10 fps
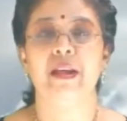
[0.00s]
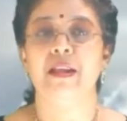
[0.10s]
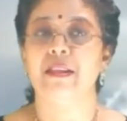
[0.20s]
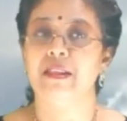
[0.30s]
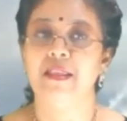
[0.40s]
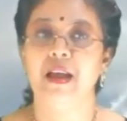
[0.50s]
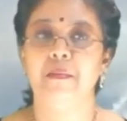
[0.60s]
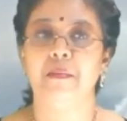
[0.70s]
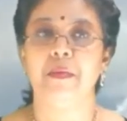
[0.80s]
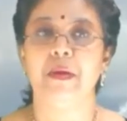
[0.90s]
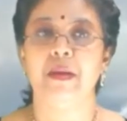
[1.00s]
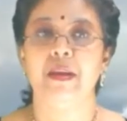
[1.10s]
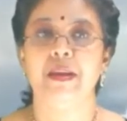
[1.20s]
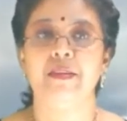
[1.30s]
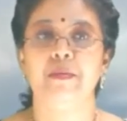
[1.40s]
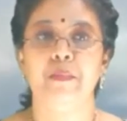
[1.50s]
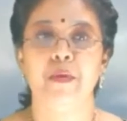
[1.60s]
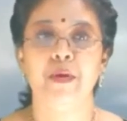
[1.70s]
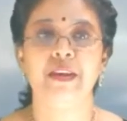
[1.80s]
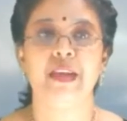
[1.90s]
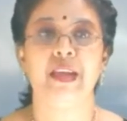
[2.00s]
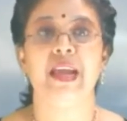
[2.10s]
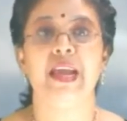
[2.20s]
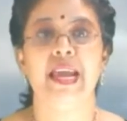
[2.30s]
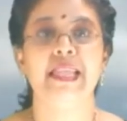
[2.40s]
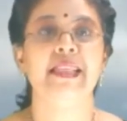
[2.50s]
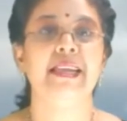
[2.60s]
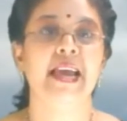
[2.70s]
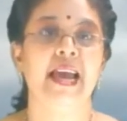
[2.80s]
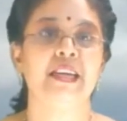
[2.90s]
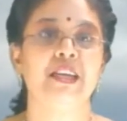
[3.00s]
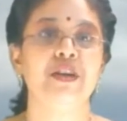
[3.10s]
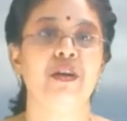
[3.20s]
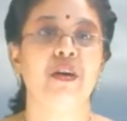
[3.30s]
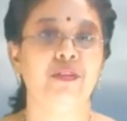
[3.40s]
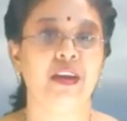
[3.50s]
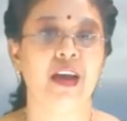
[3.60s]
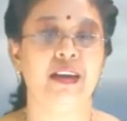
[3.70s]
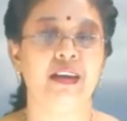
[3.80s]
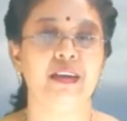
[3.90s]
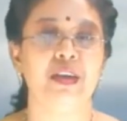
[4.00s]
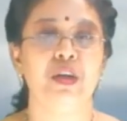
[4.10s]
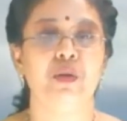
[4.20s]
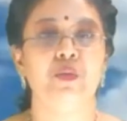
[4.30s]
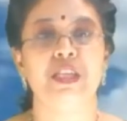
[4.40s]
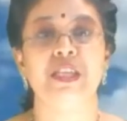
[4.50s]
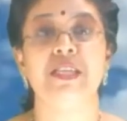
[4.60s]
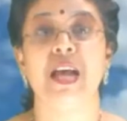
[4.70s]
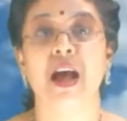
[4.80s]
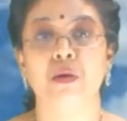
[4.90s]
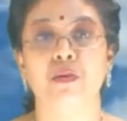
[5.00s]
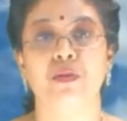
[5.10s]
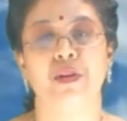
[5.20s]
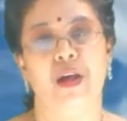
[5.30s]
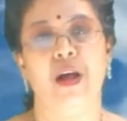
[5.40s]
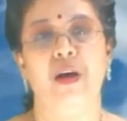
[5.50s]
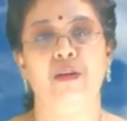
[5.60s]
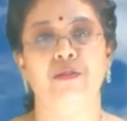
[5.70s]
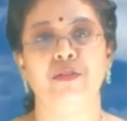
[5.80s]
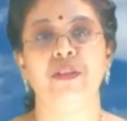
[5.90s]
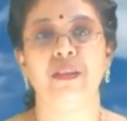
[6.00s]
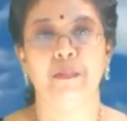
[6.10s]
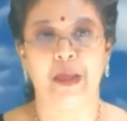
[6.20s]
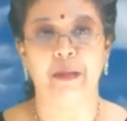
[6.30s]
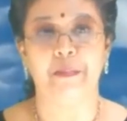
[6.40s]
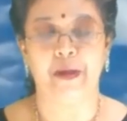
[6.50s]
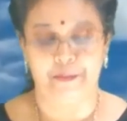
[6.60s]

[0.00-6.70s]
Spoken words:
The thumb is pointing in the direction of the current, which is out of the paper.